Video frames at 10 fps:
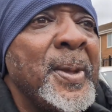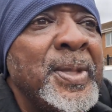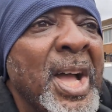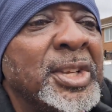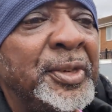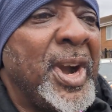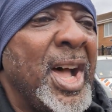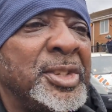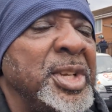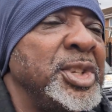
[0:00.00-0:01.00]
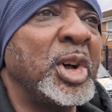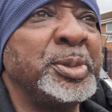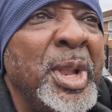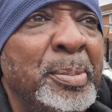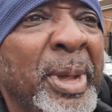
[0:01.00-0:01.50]
Nigel Farage has always
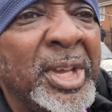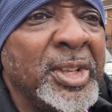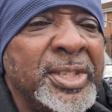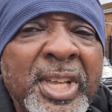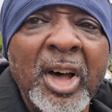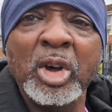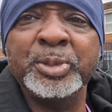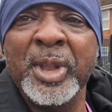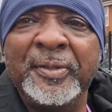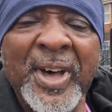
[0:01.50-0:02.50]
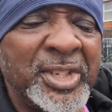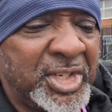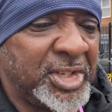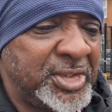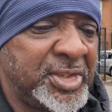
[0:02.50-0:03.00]
been a bigot, always been a
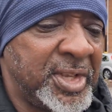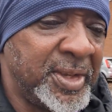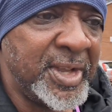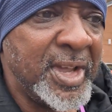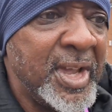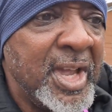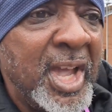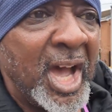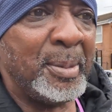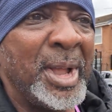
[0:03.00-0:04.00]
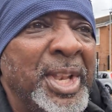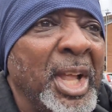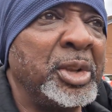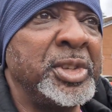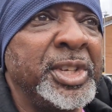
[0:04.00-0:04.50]
fascist, a man
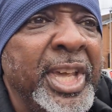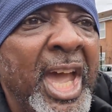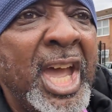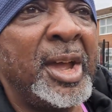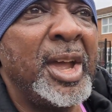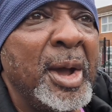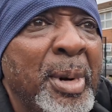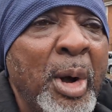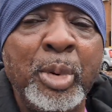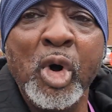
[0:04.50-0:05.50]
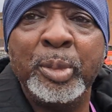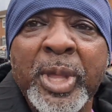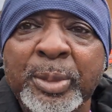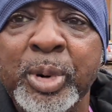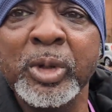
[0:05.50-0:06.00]
that doesn't care about poor
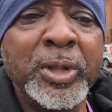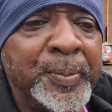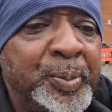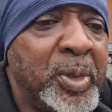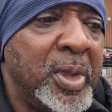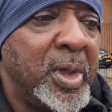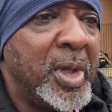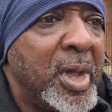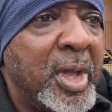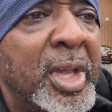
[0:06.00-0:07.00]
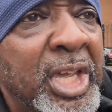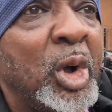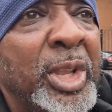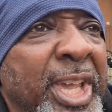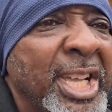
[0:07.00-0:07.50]
people. He
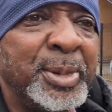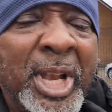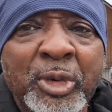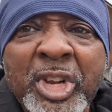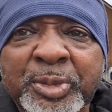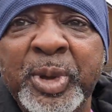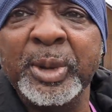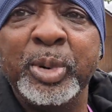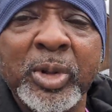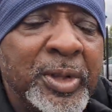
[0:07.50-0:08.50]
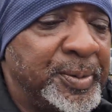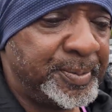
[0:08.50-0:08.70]
only cares about the rich people.